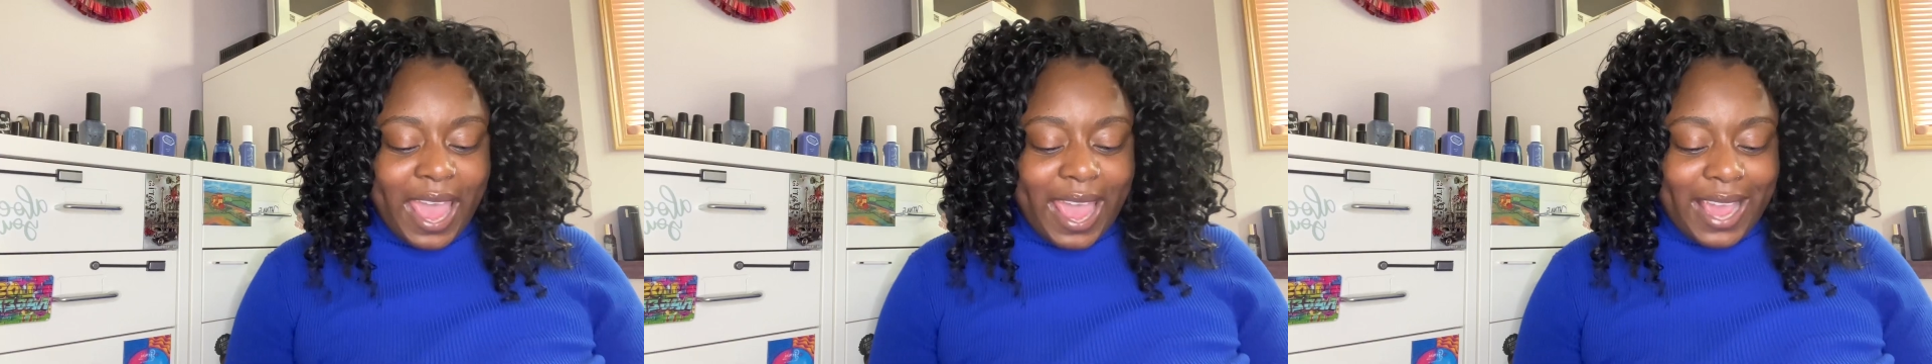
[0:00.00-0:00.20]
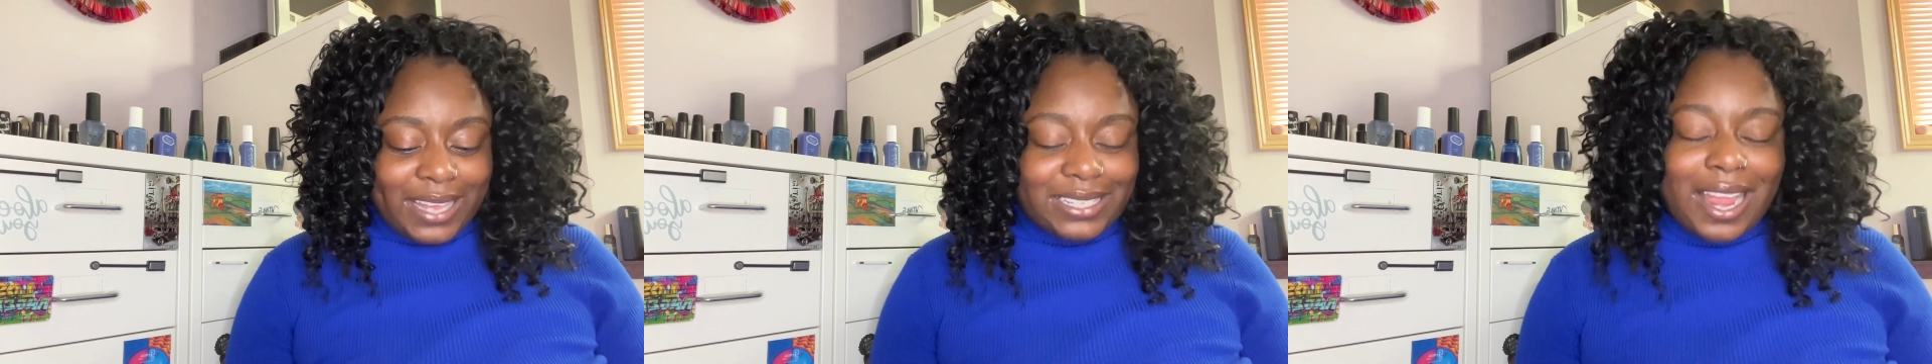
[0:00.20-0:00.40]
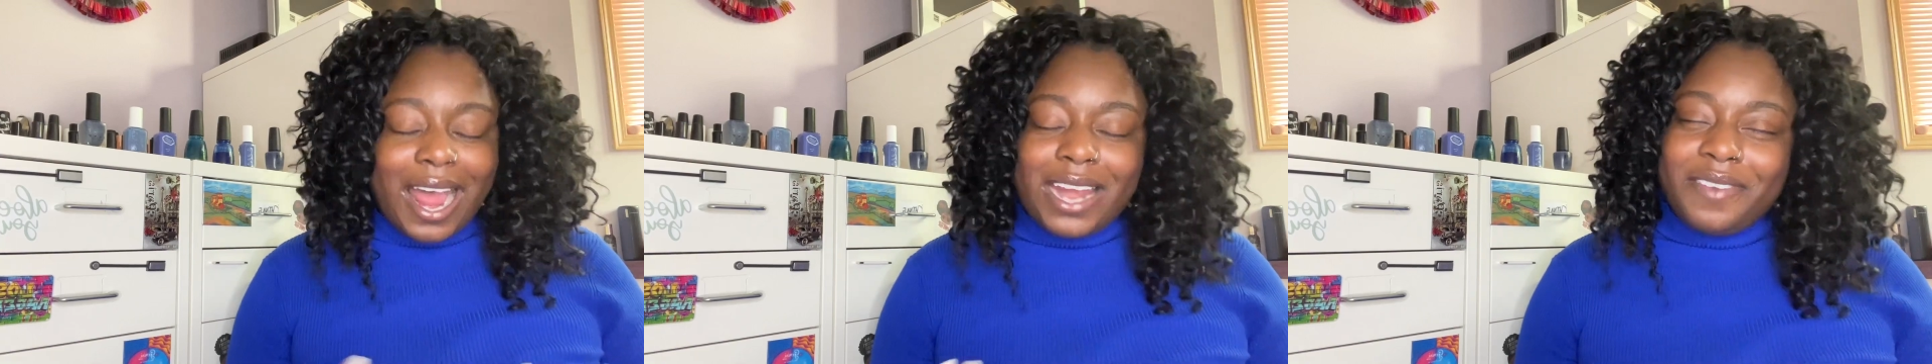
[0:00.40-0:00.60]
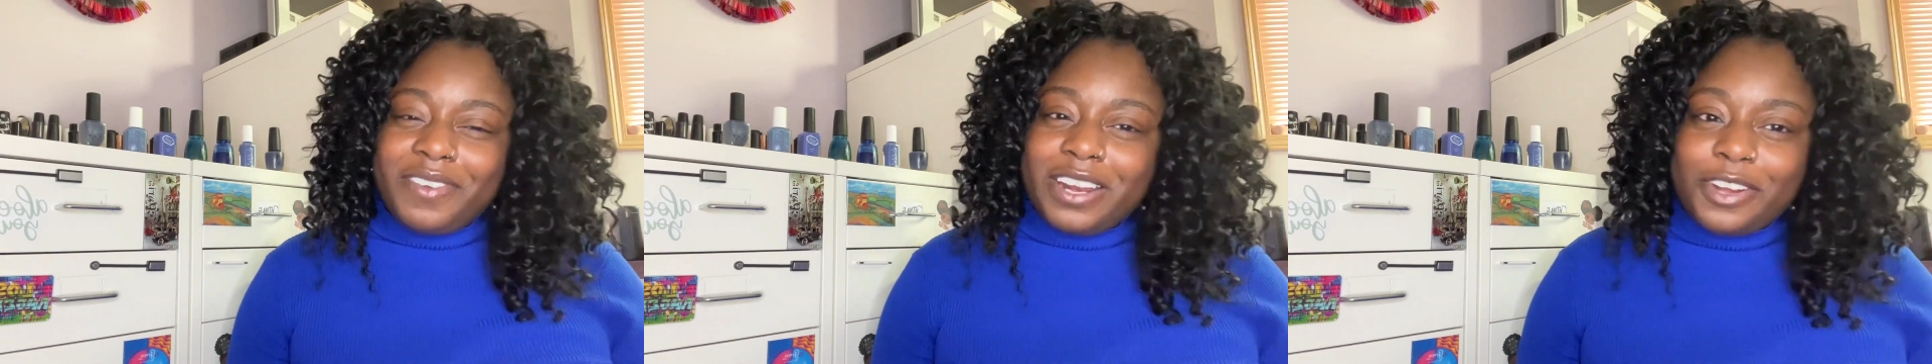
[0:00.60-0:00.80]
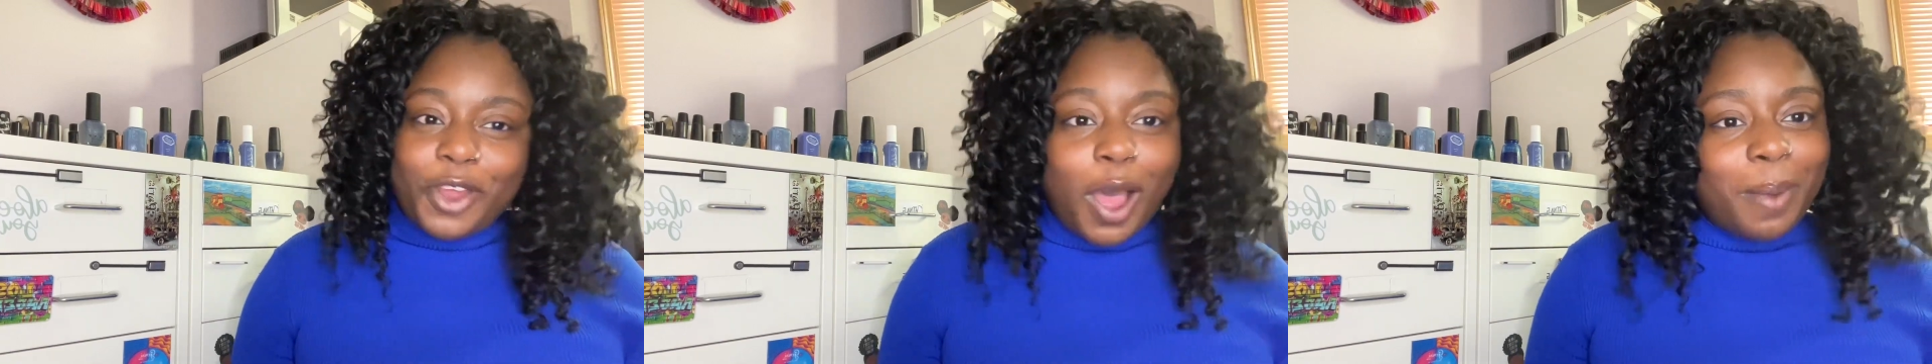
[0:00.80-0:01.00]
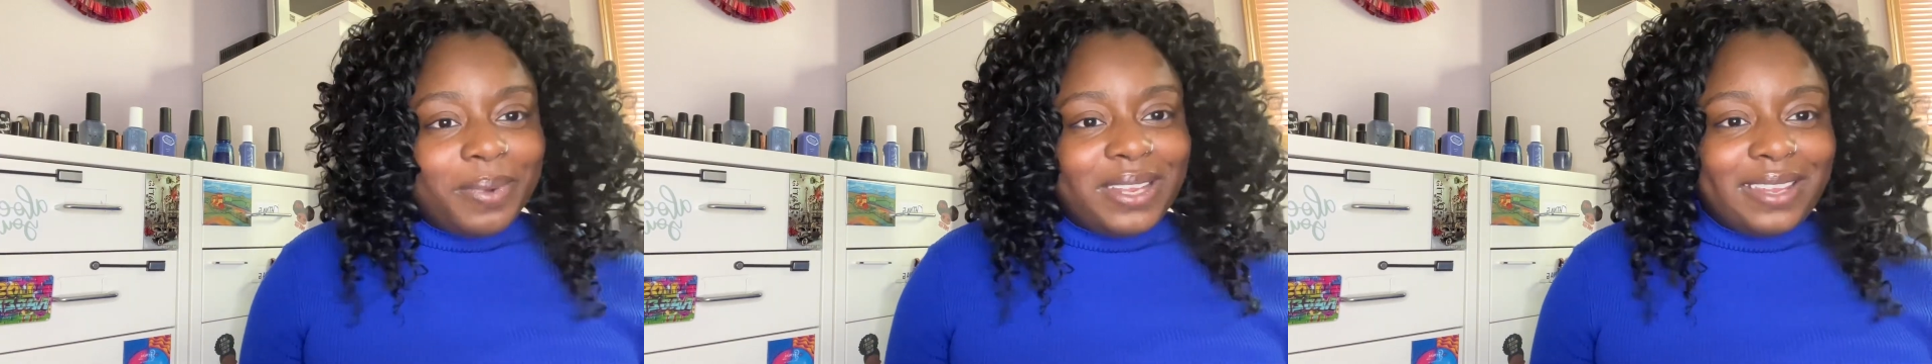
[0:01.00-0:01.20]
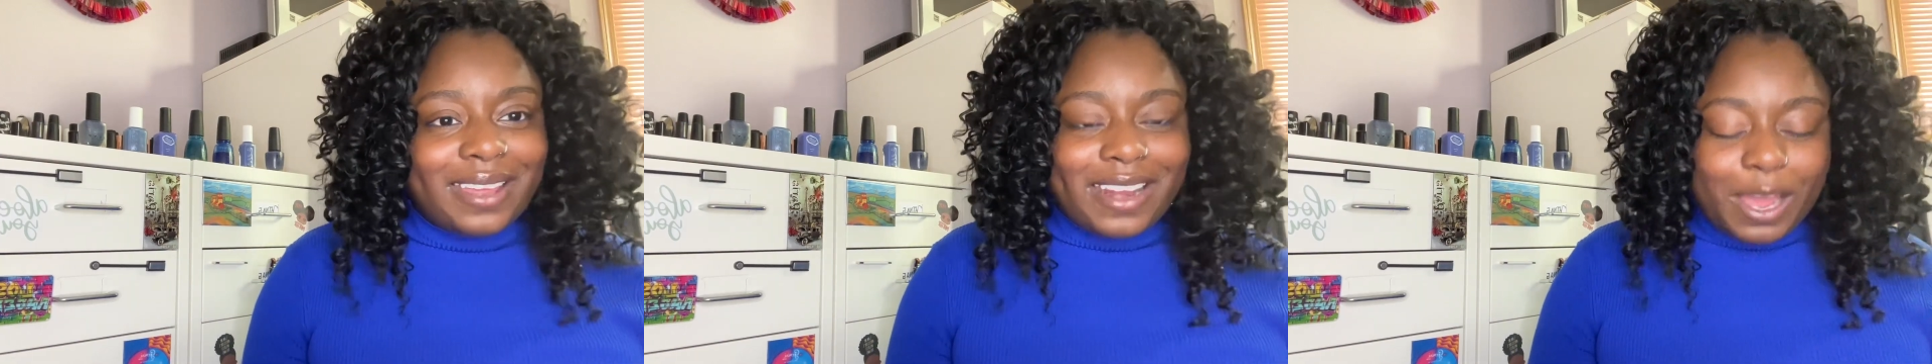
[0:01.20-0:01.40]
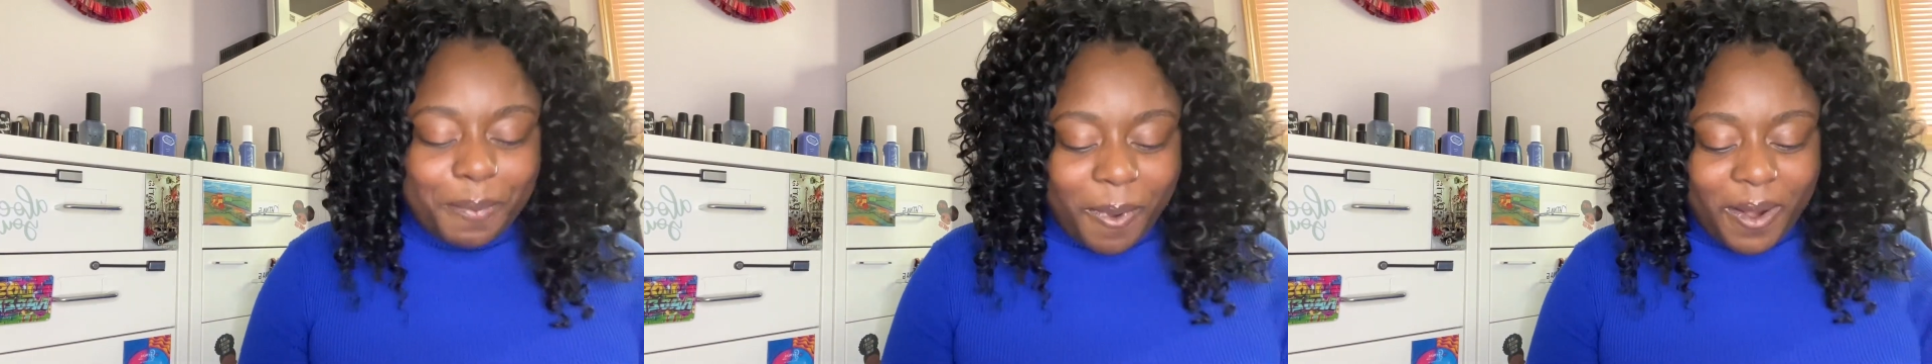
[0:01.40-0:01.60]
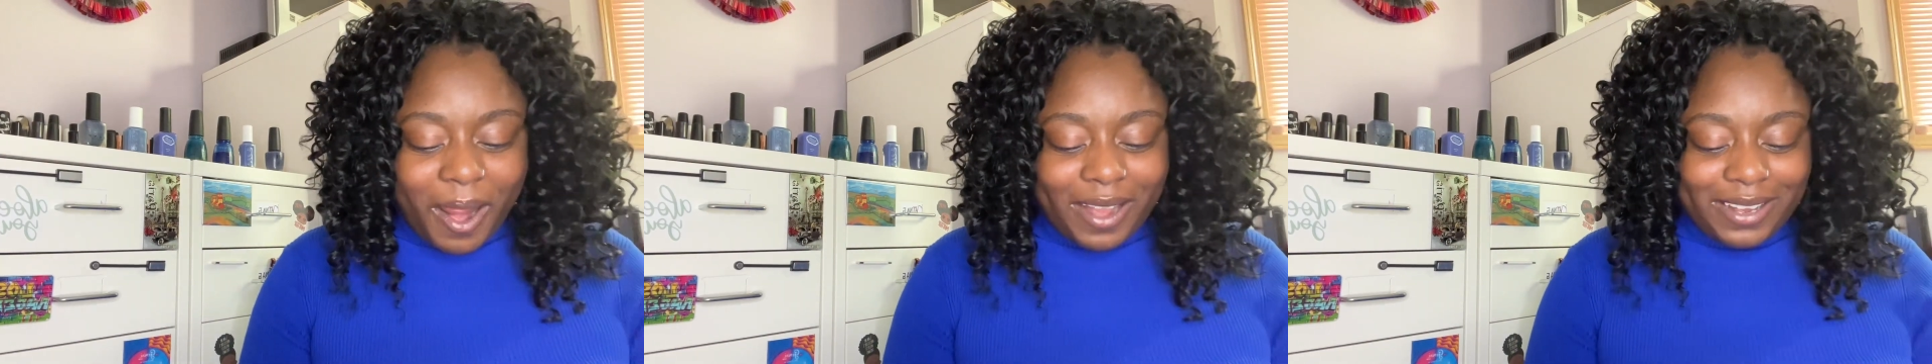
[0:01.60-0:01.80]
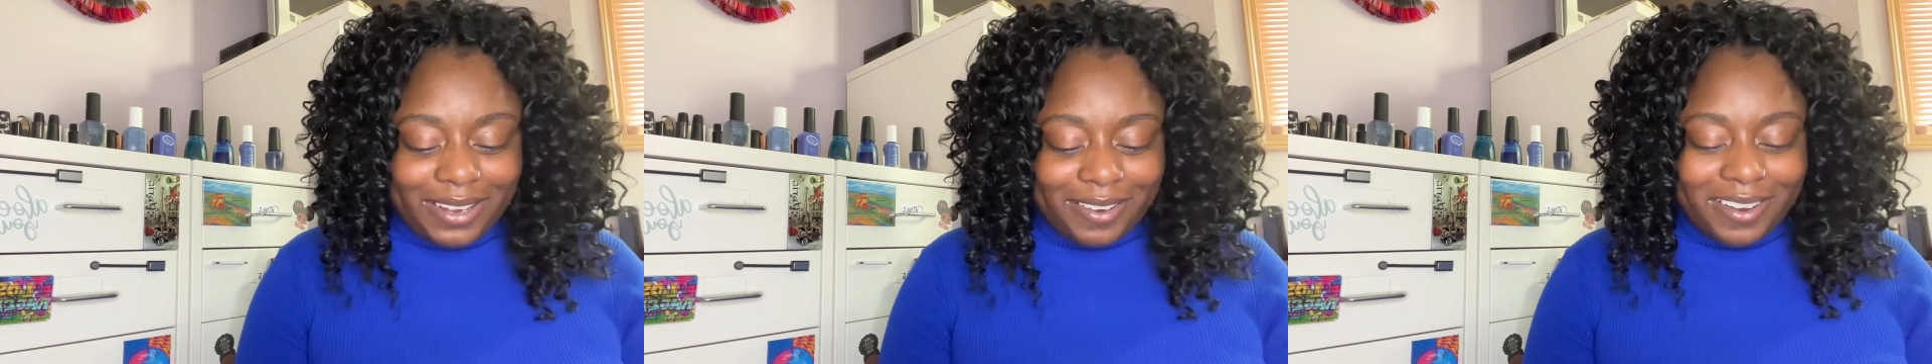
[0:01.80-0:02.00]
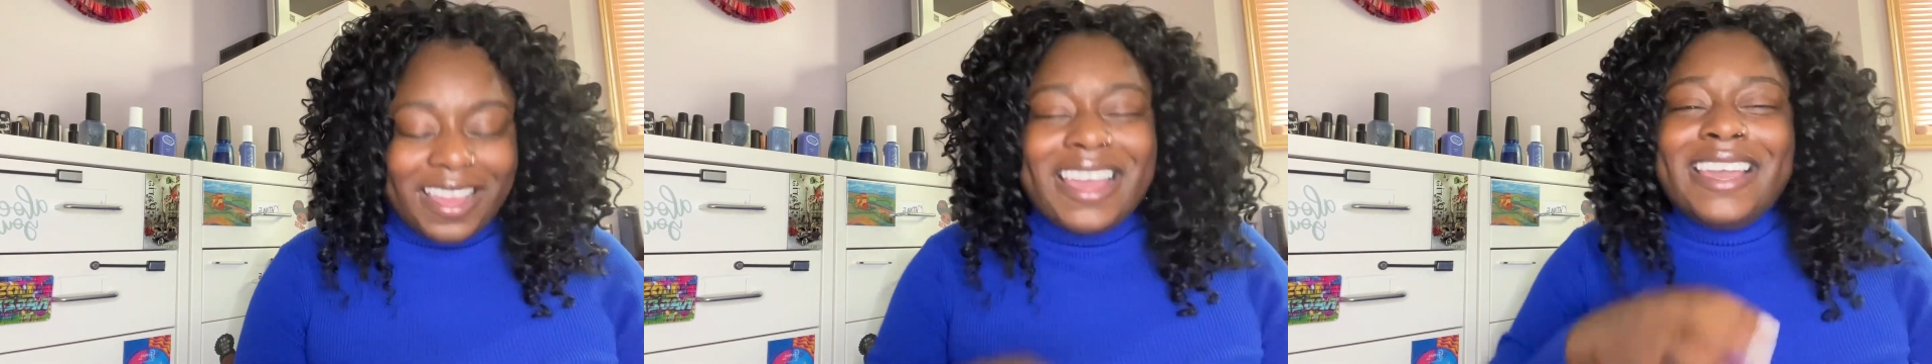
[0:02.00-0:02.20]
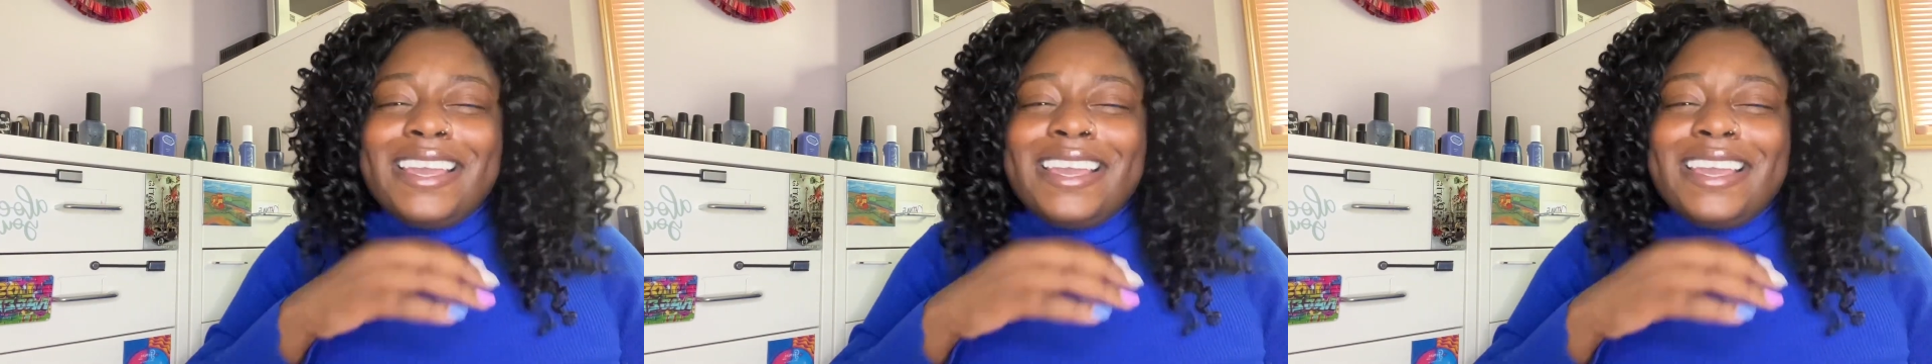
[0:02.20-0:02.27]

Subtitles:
is kind of an anomaly that I put on here.